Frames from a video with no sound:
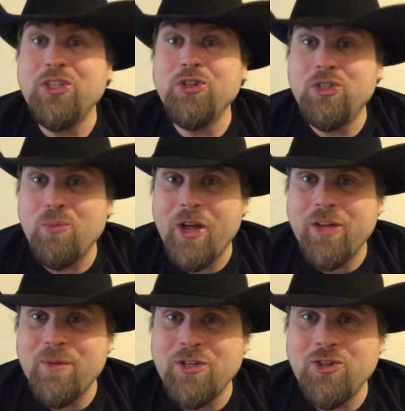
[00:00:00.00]
YouTube
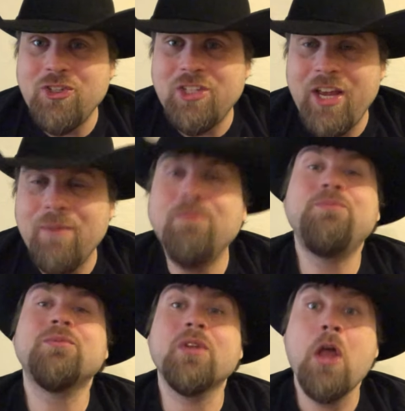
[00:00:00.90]
recommend you should see.
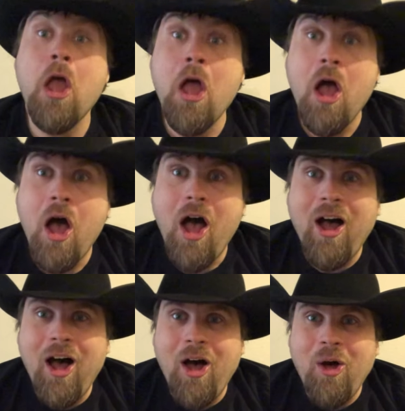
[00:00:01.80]

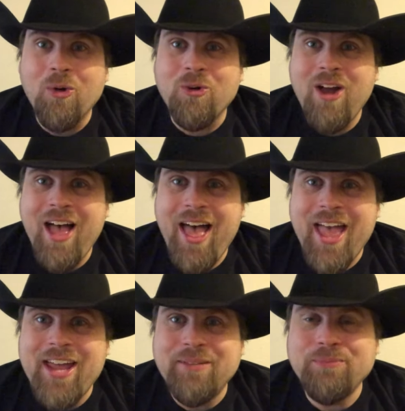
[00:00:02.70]
All
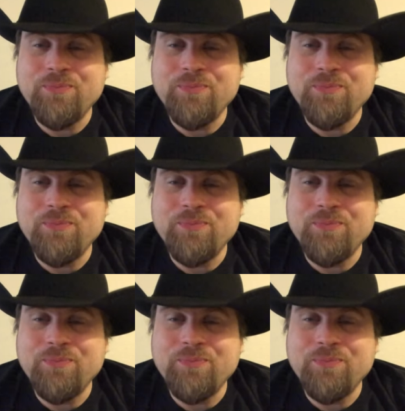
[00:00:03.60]
right.